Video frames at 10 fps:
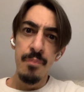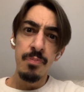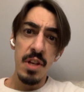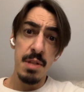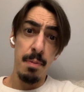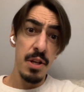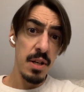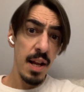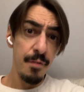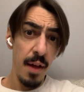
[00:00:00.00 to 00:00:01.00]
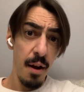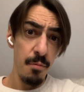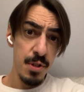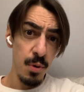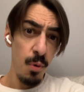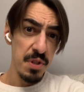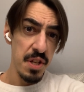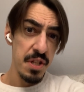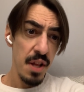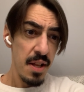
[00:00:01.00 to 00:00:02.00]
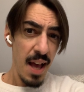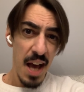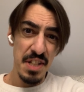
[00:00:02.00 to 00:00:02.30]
especially if that resource has